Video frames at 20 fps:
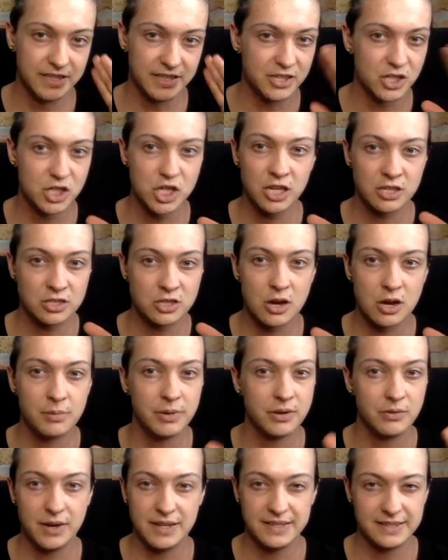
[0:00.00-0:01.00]
did a shit
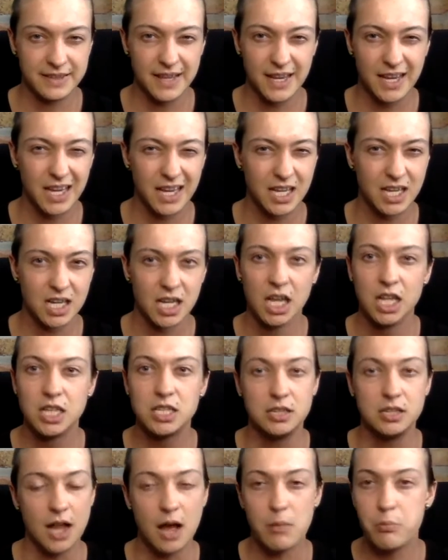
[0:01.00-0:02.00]
job at raising their kid
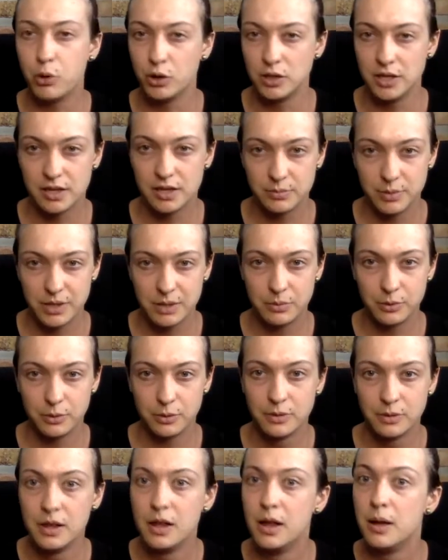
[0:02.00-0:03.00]
to not bully other
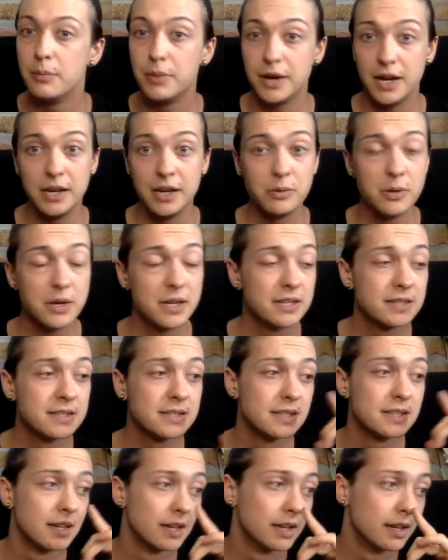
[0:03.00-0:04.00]
people. But
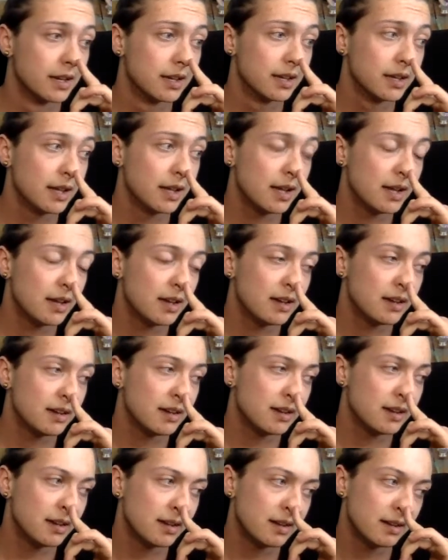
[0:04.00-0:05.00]
anyways,
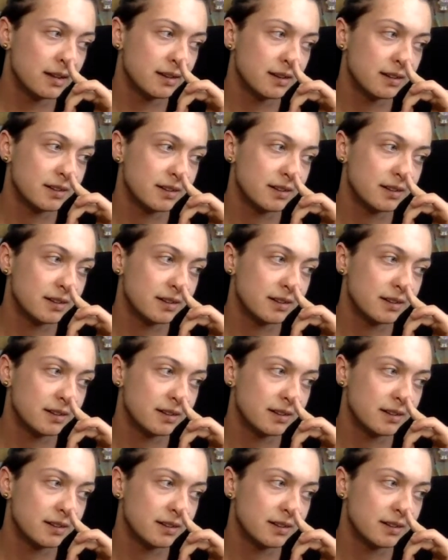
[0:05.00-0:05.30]
I